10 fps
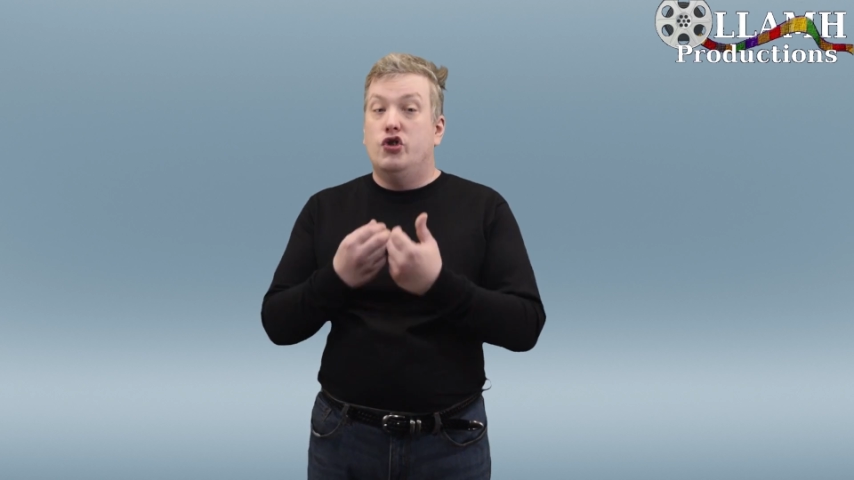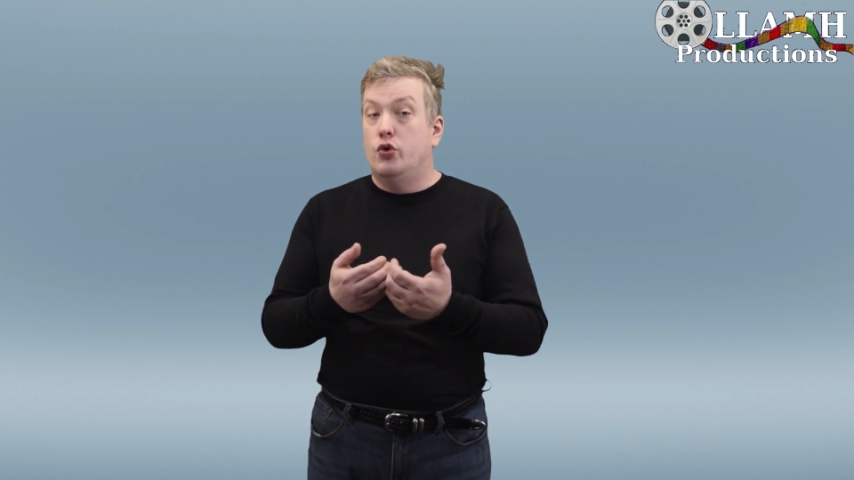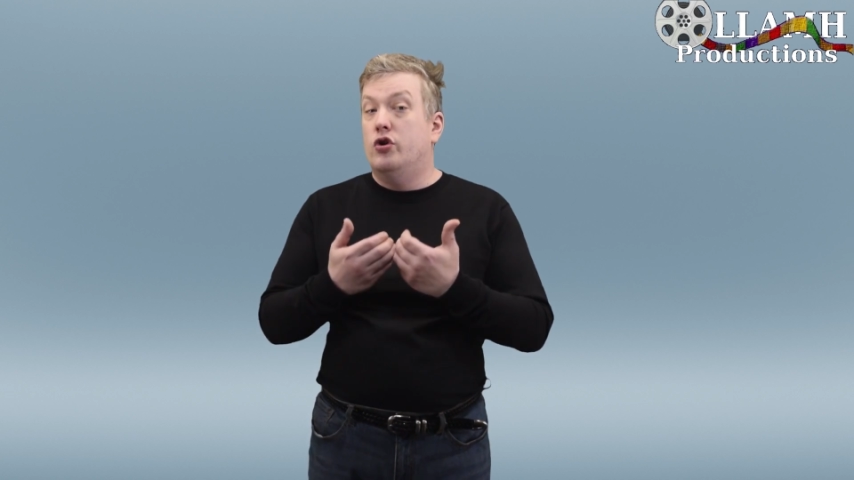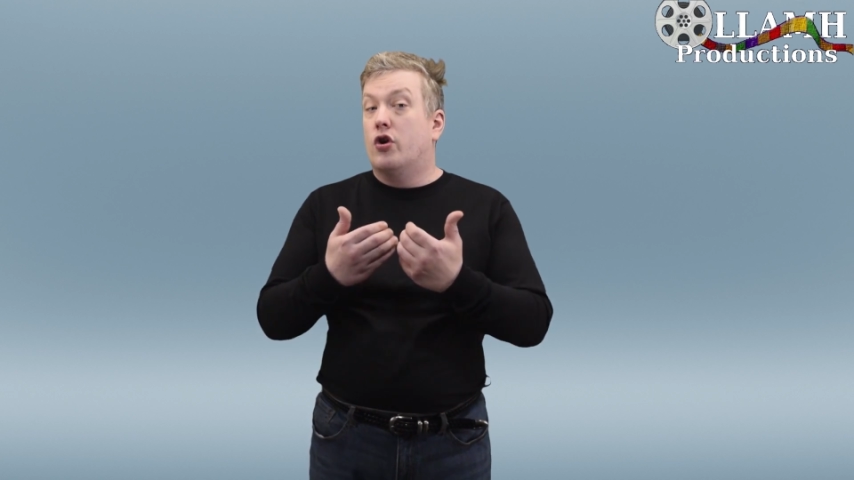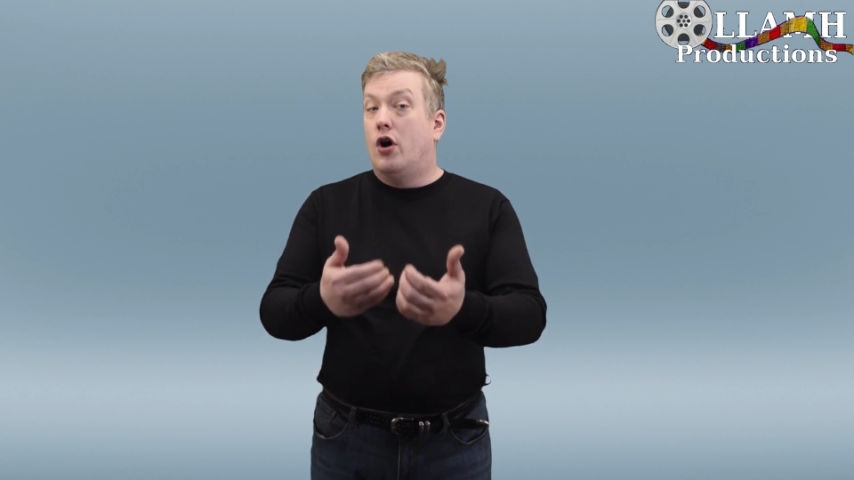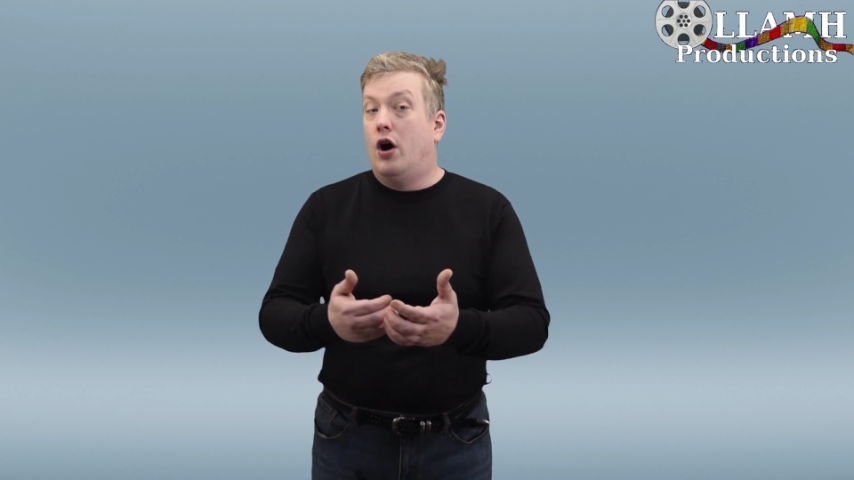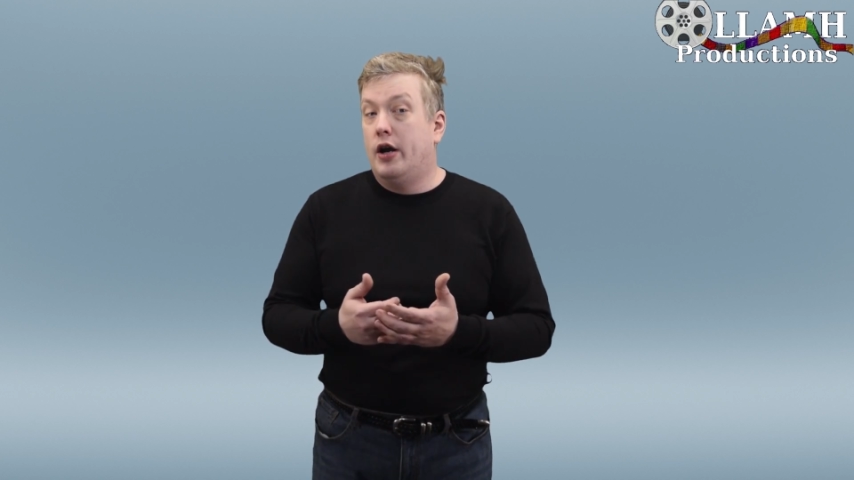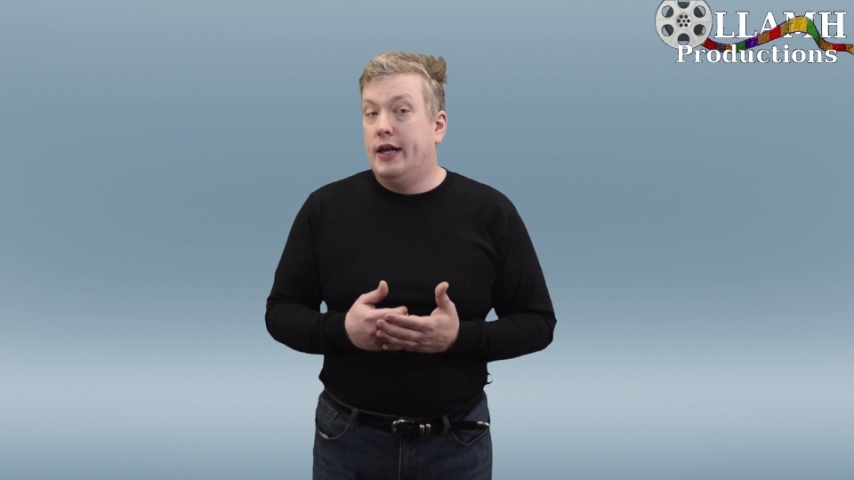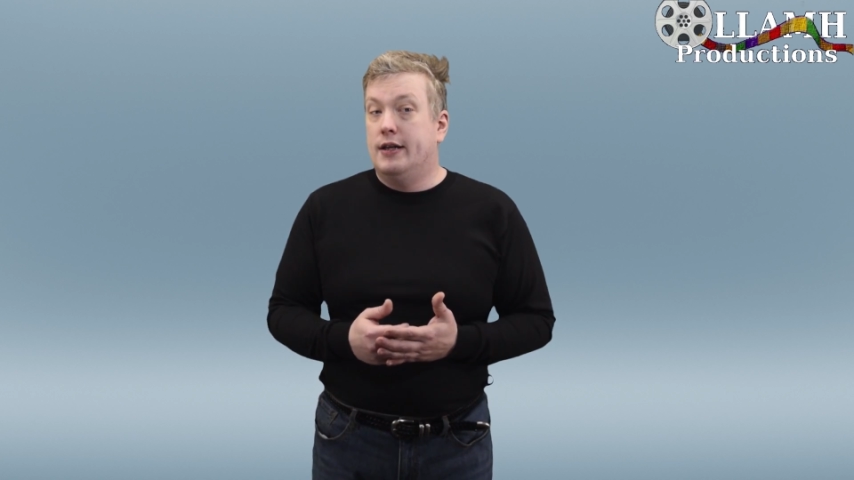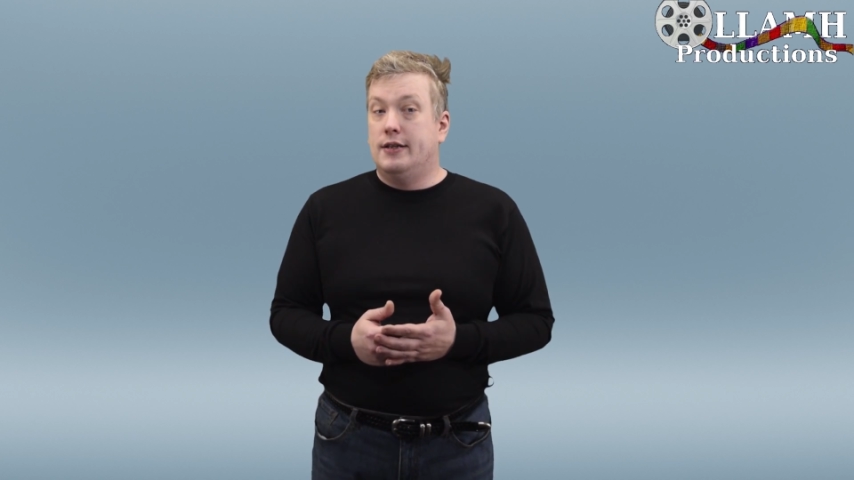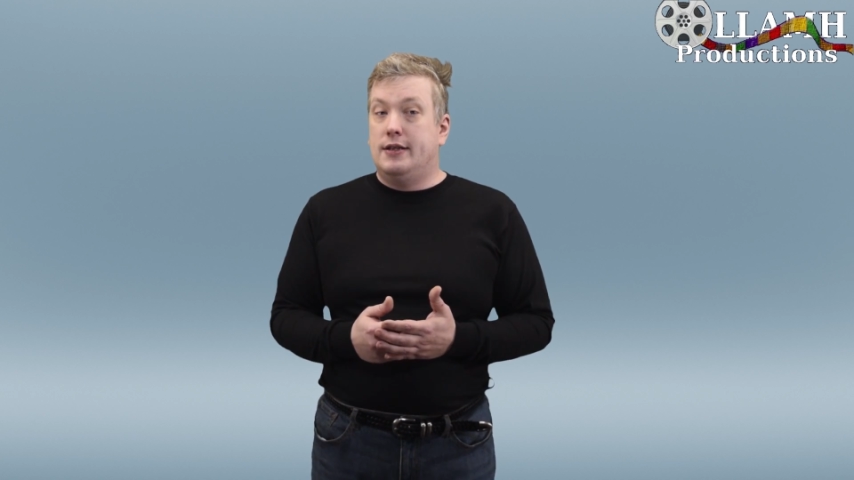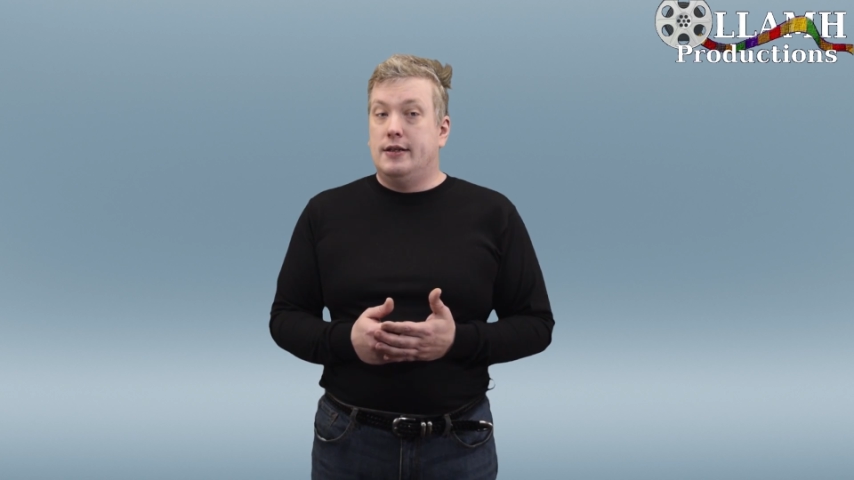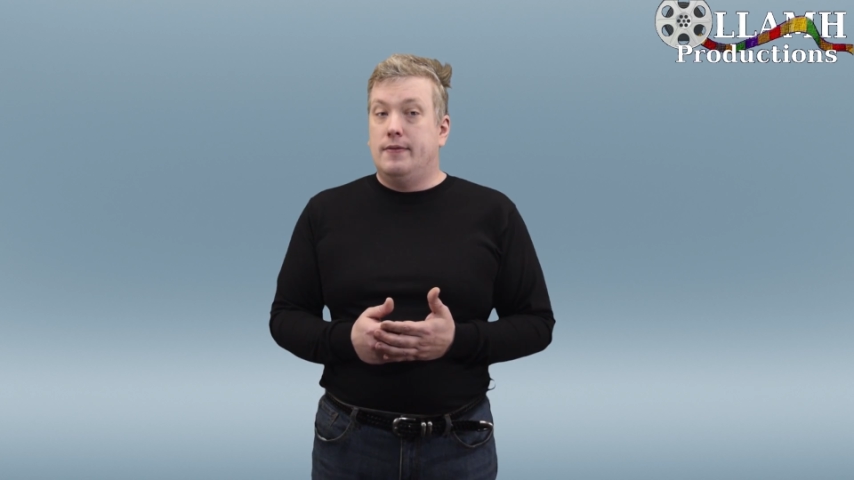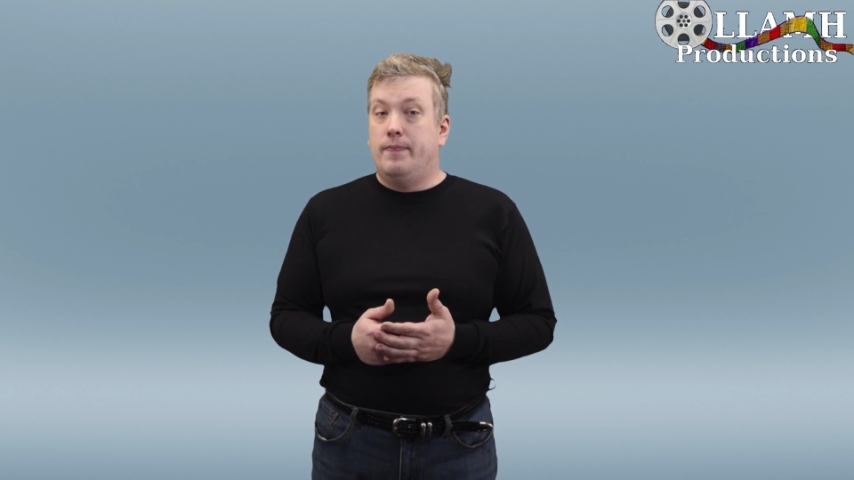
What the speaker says: to your audience.